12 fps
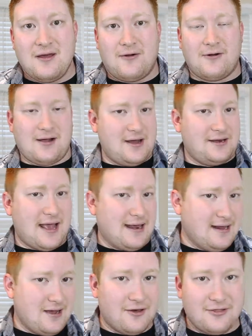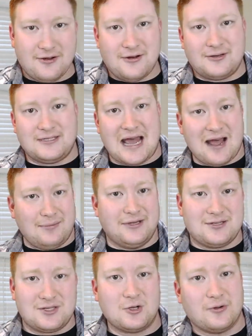or on any other
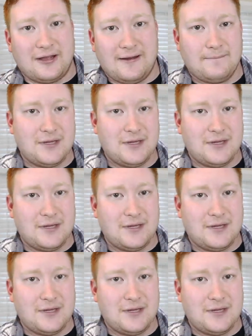tablet screen,